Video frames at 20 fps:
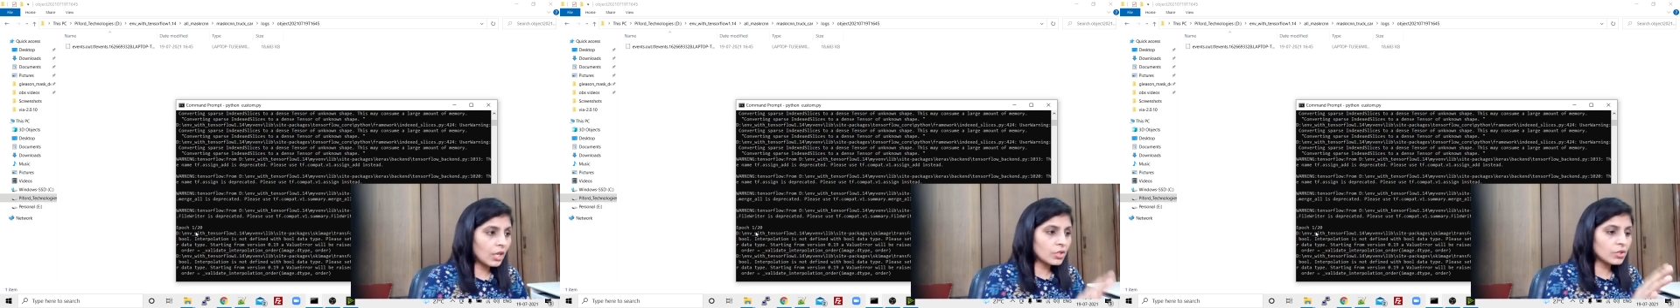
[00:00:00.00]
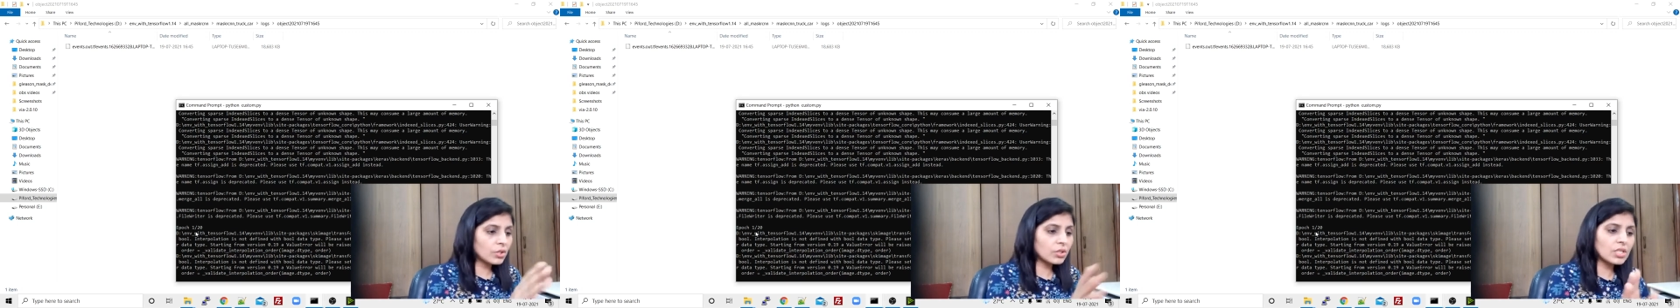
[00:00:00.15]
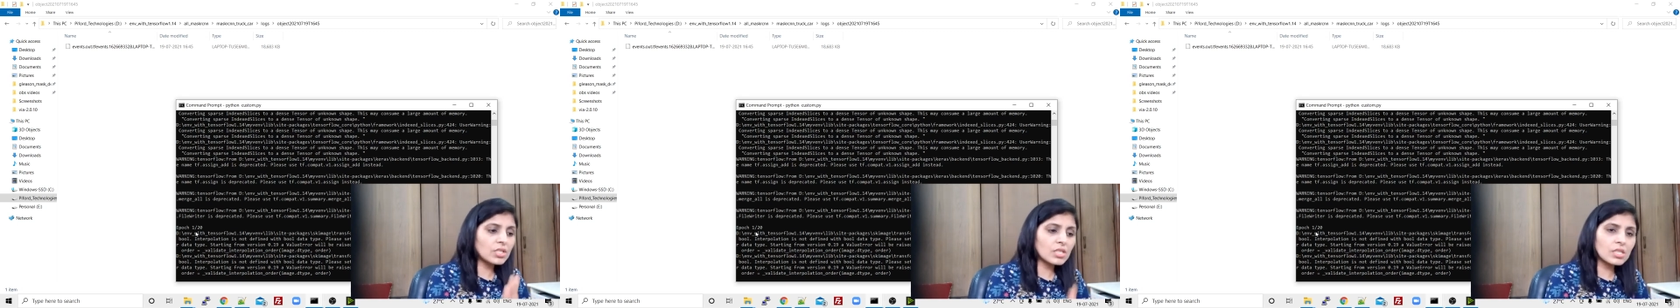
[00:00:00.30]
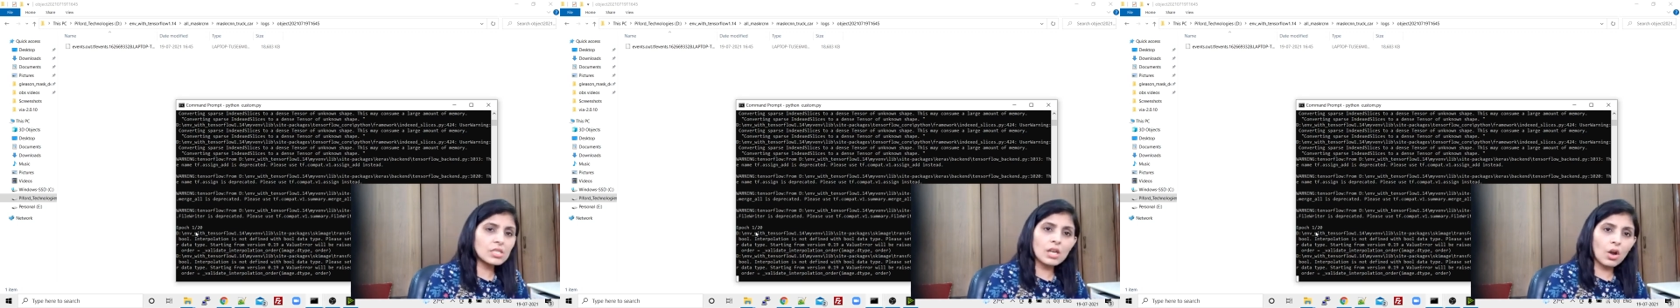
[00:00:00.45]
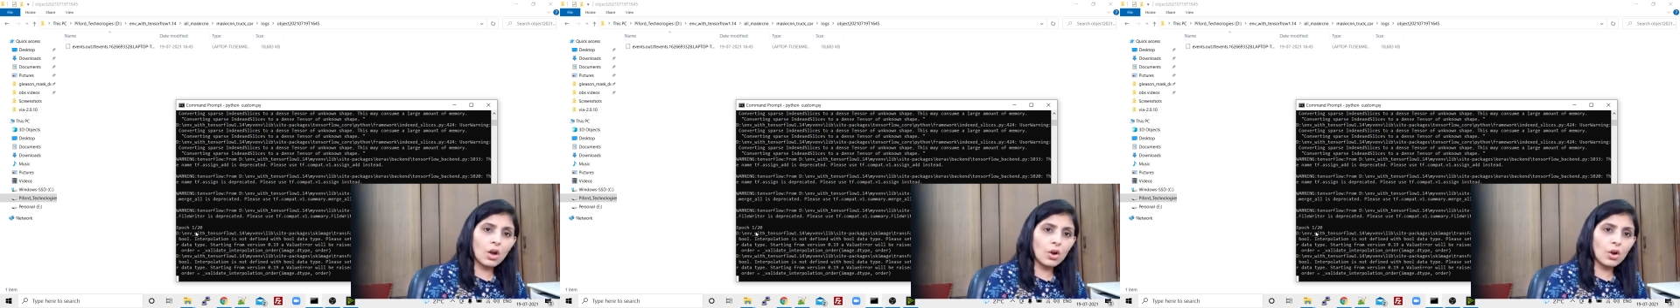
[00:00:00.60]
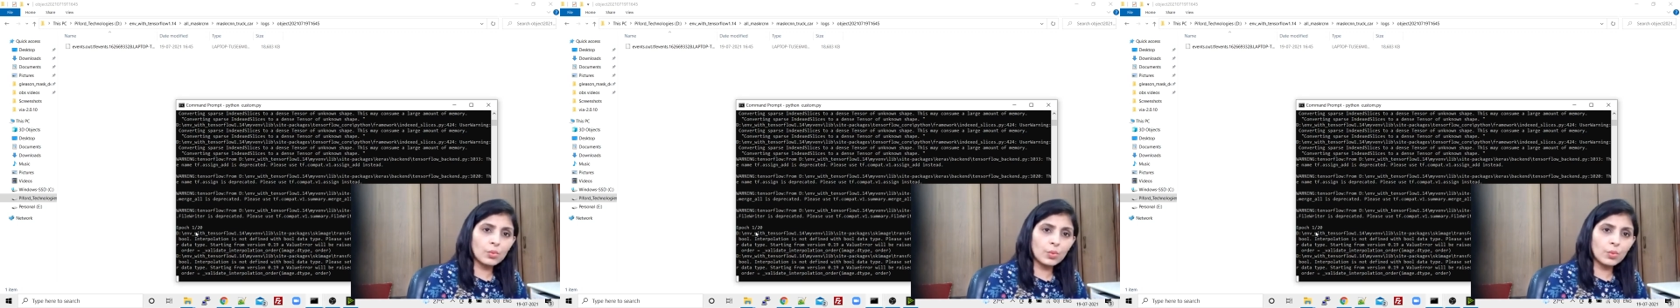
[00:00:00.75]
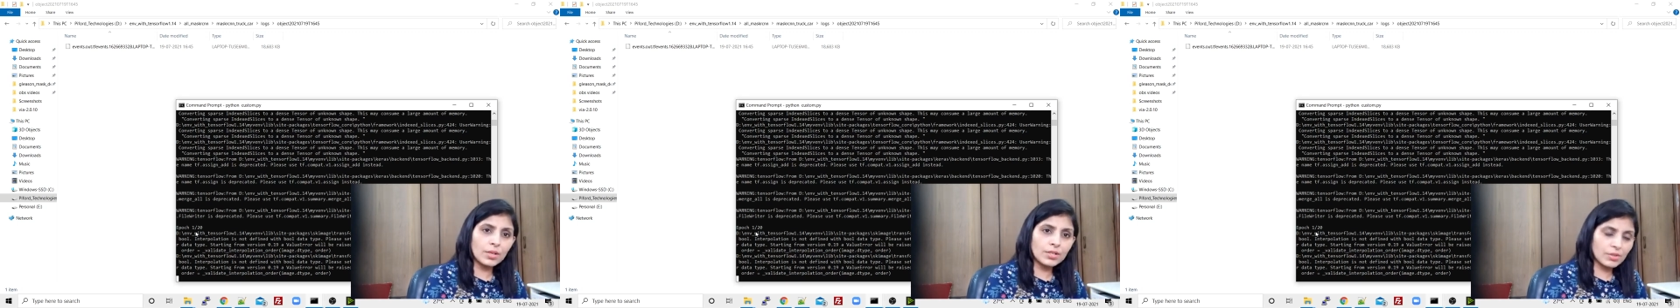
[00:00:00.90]
So this is how
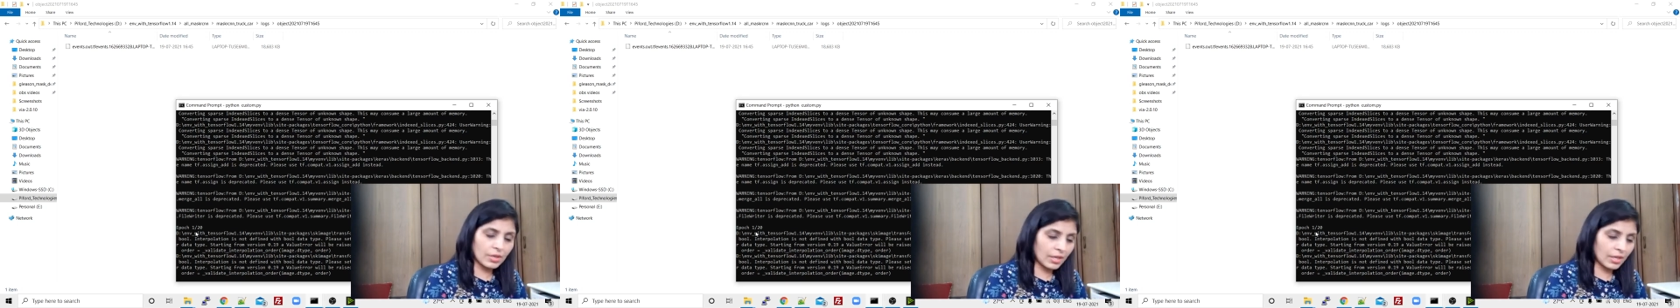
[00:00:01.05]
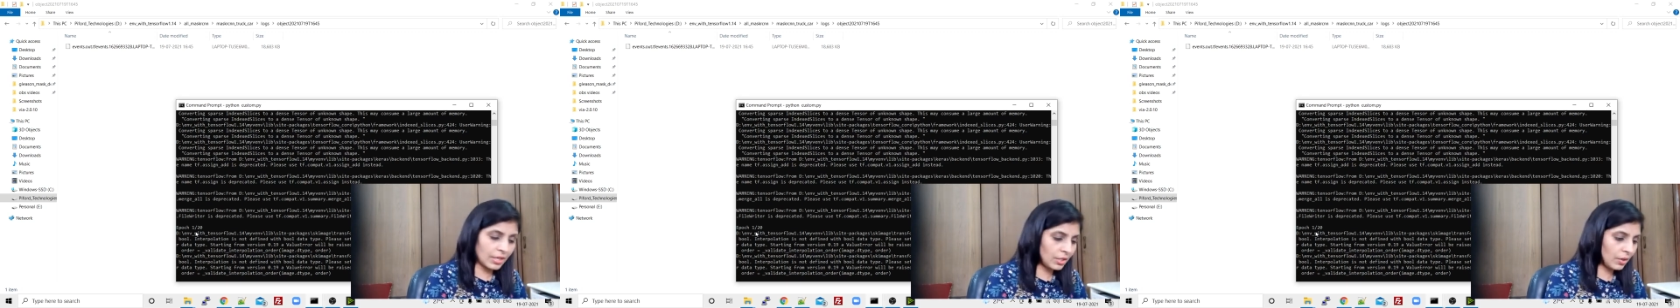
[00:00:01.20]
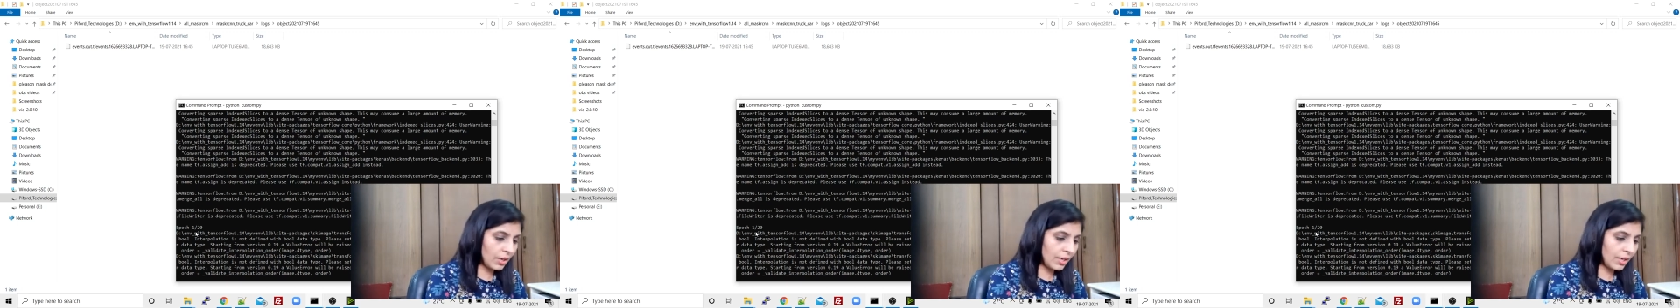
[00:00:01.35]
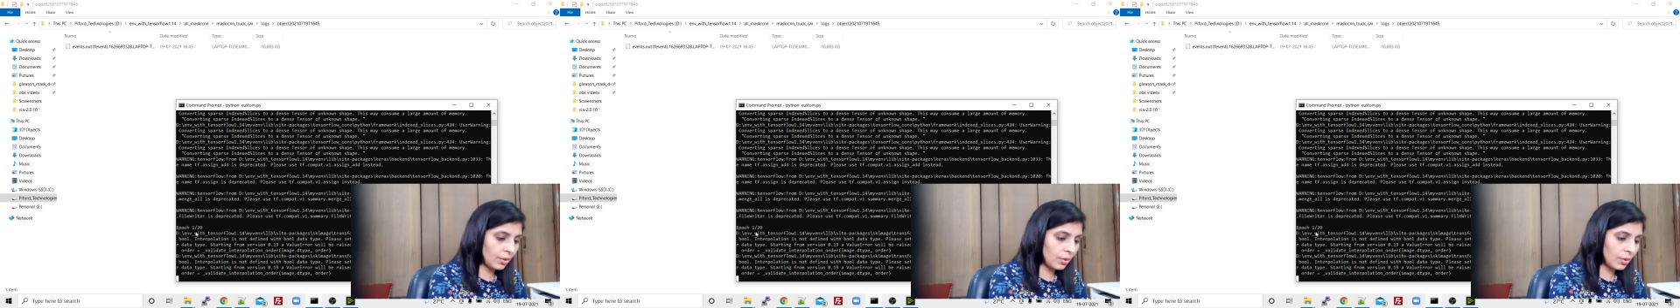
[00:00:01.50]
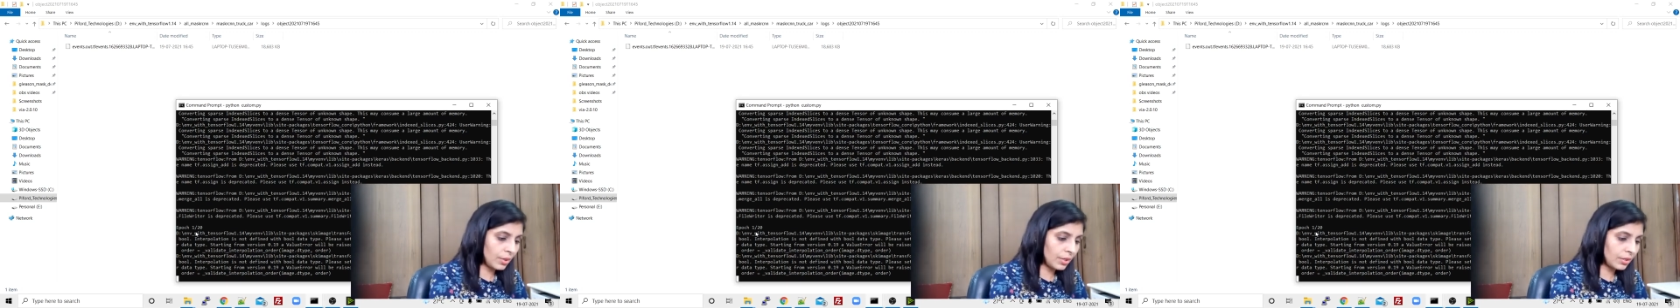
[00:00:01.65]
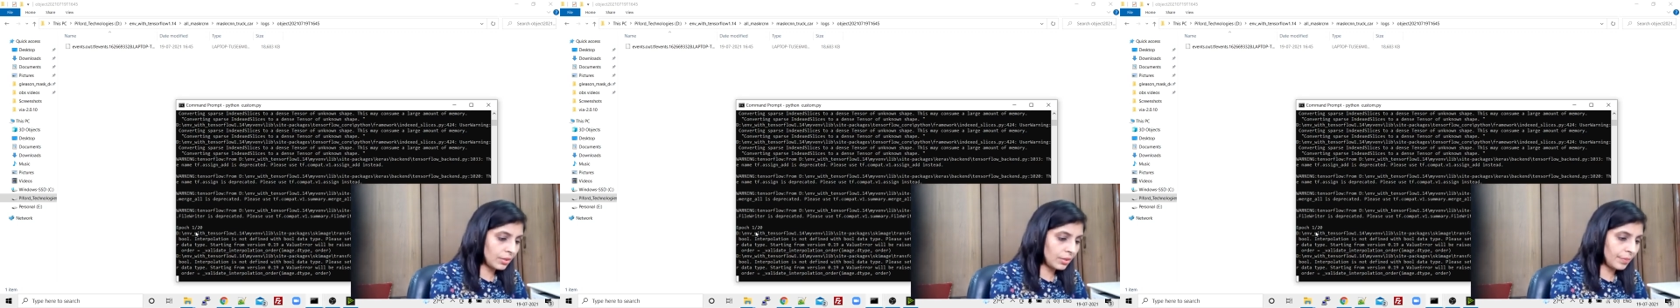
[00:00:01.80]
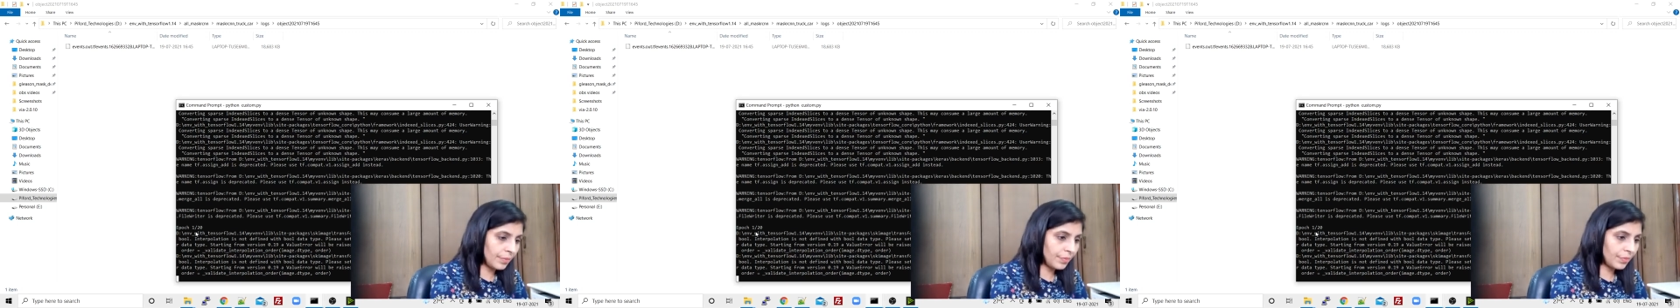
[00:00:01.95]
it will train your
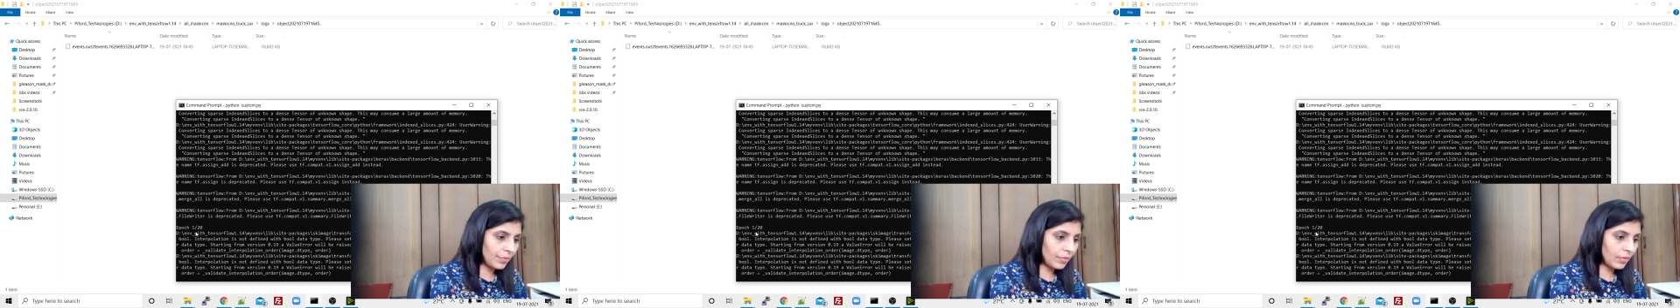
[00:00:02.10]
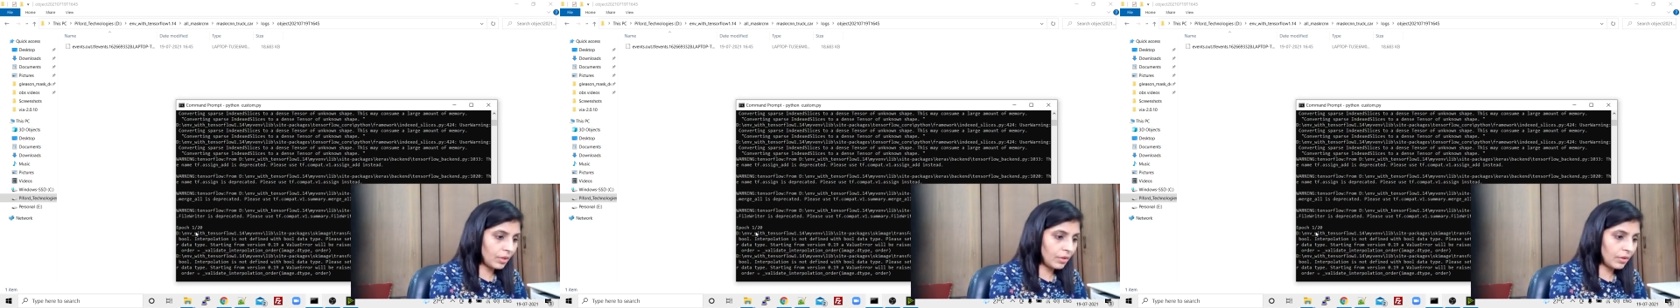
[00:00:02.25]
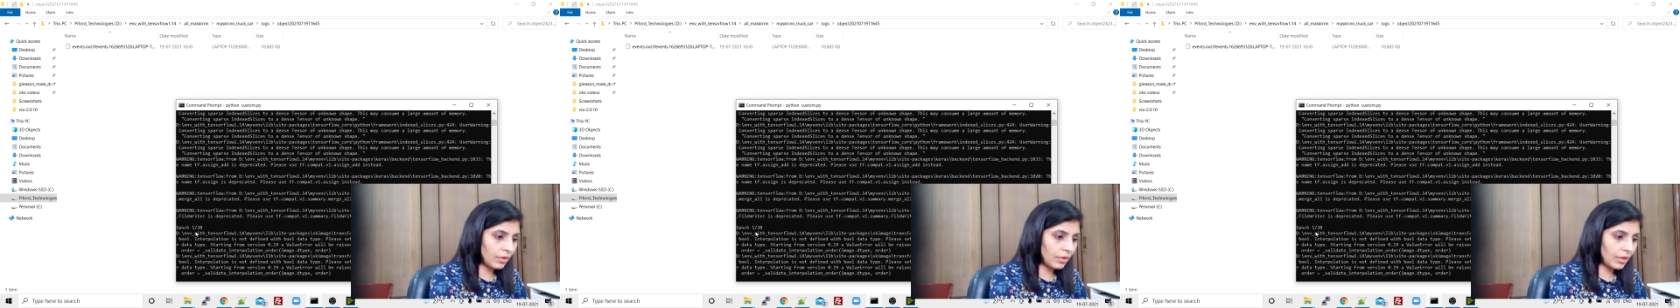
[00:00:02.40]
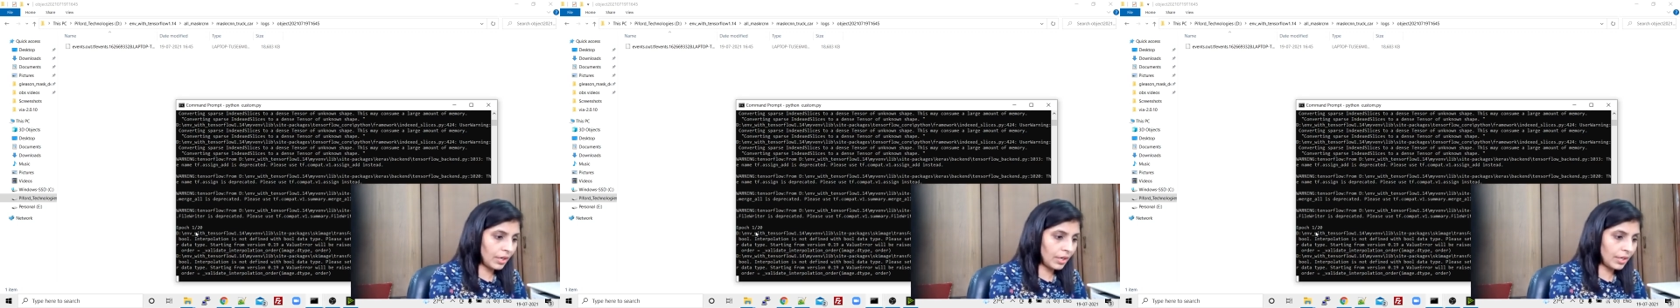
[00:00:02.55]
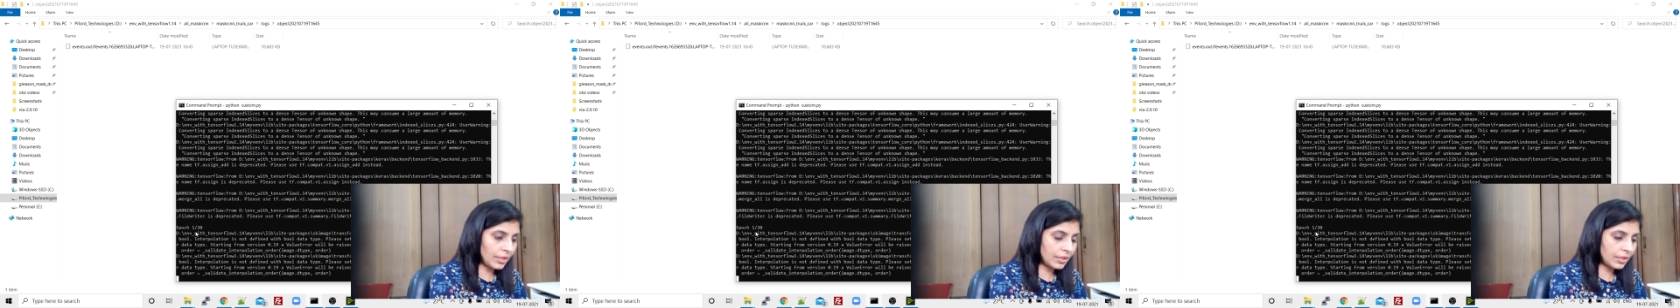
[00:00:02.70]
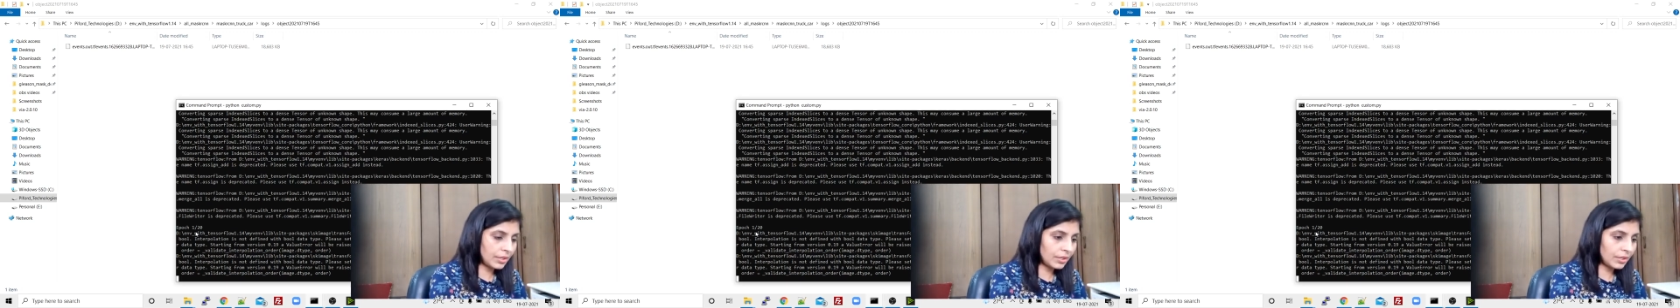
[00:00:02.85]
algorithm, right?